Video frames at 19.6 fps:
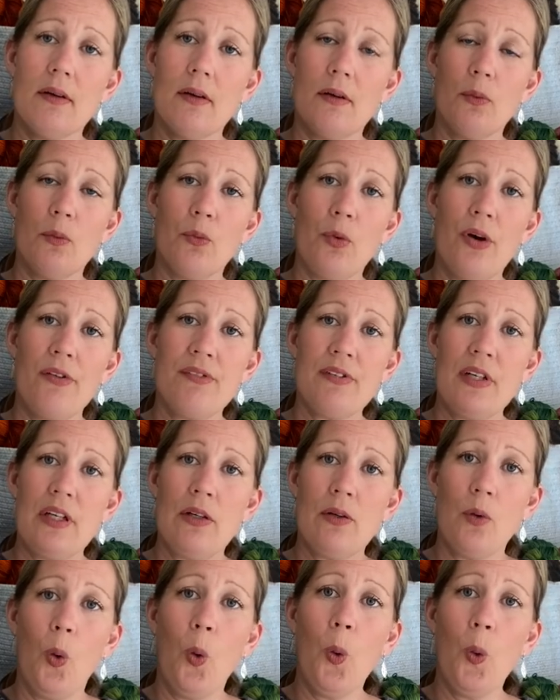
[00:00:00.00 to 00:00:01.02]
woven in
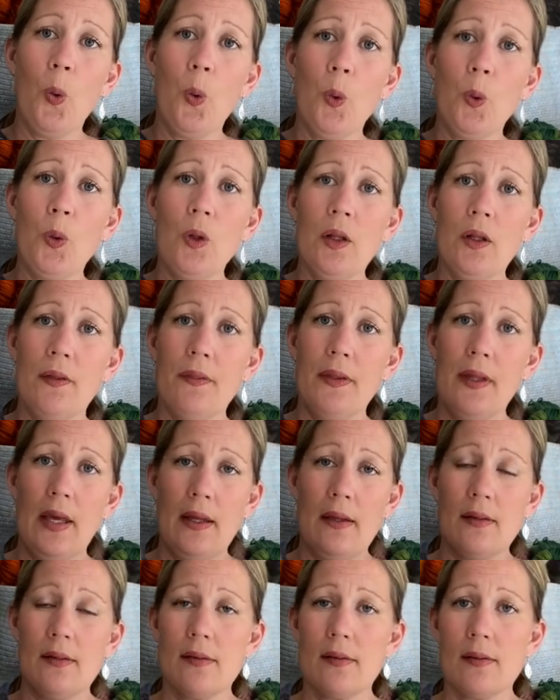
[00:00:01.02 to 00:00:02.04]
all the
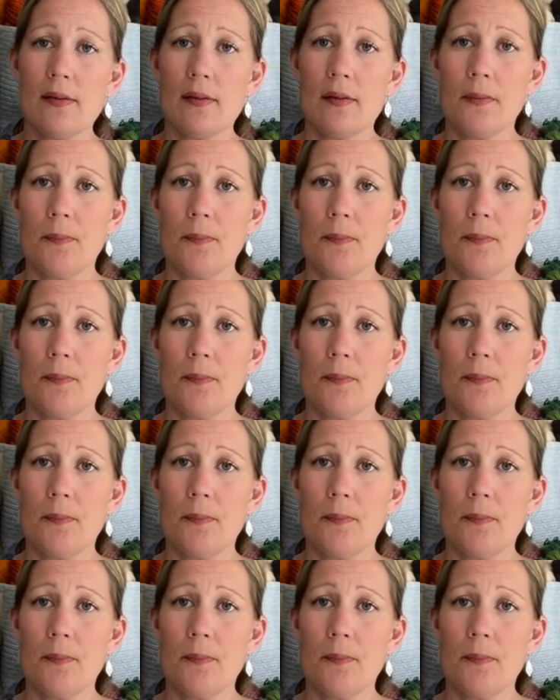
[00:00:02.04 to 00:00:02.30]
ends.